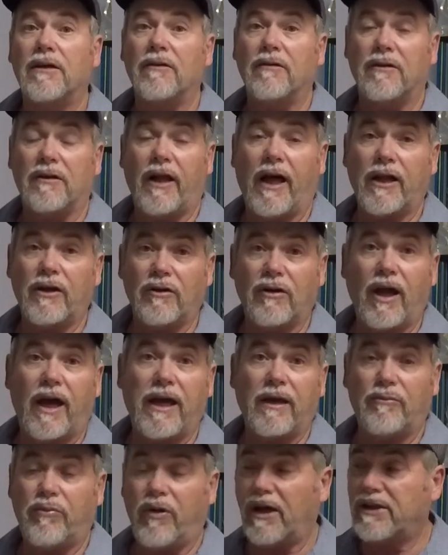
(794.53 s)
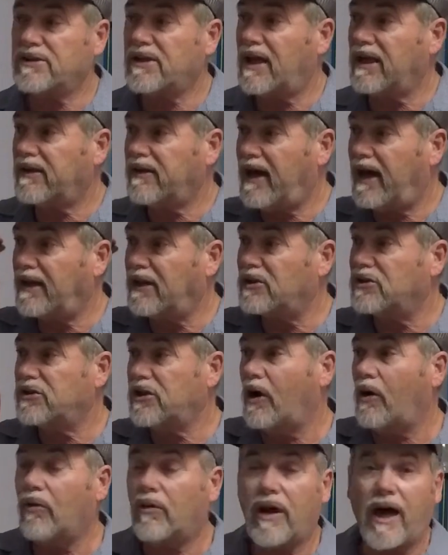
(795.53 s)
Clayton Lake, places like that, and just
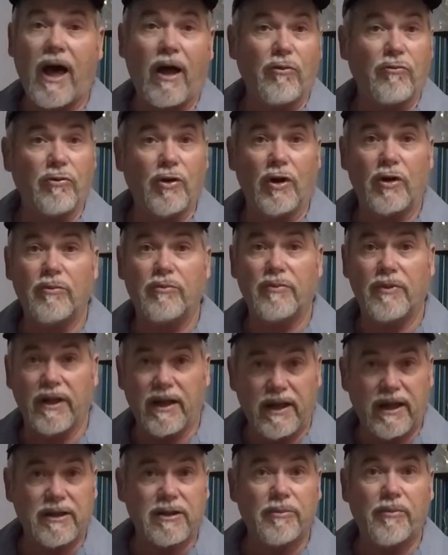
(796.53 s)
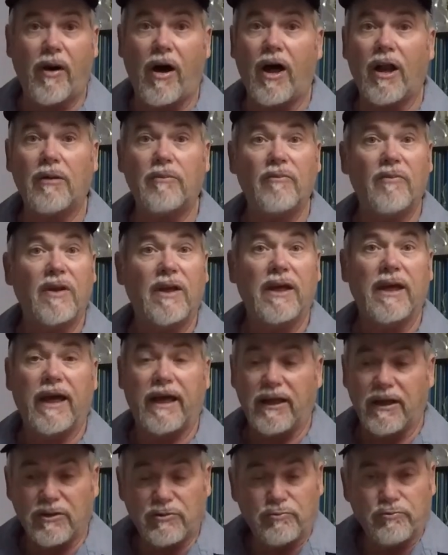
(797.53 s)
throw it out and let it hit the bottom,
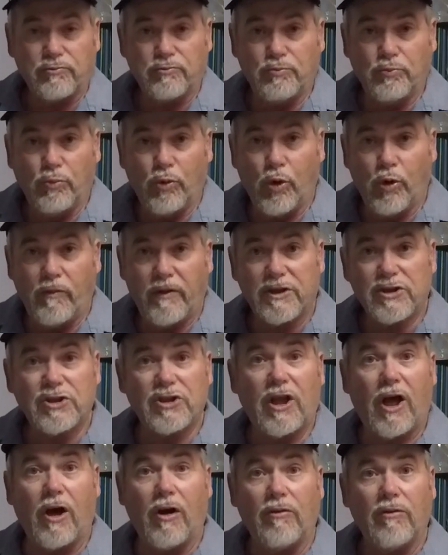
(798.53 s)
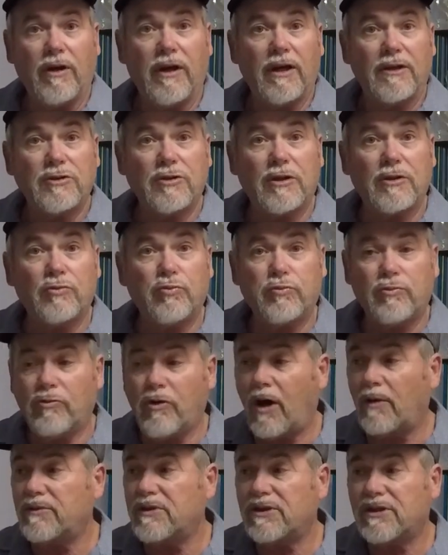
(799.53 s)
and just move it slow. So the
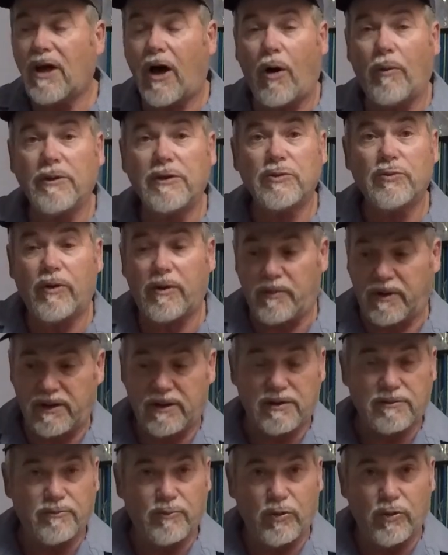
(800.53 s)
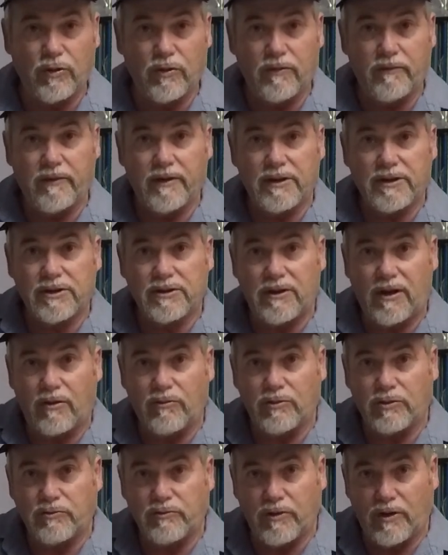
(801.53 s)
Grubs is always swimming. Just move it
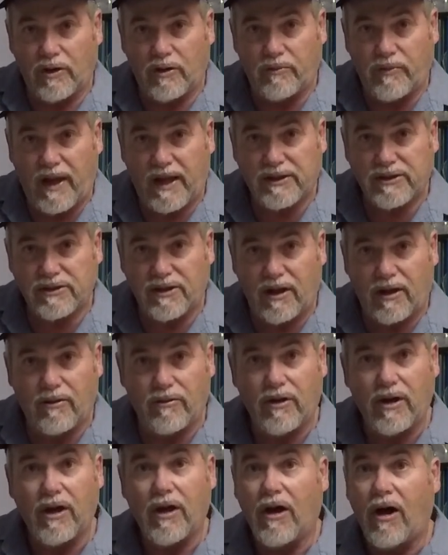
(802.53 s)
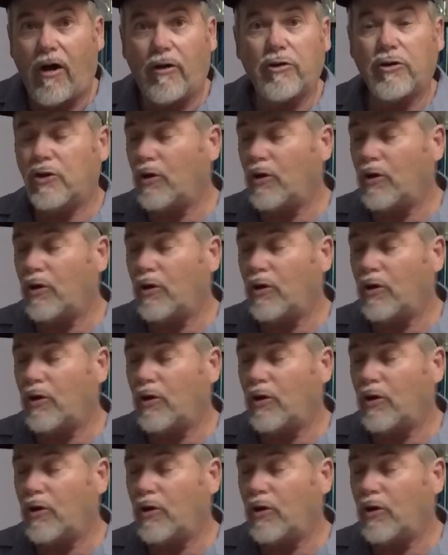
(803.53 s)
slow. Just reel it back slow. All you're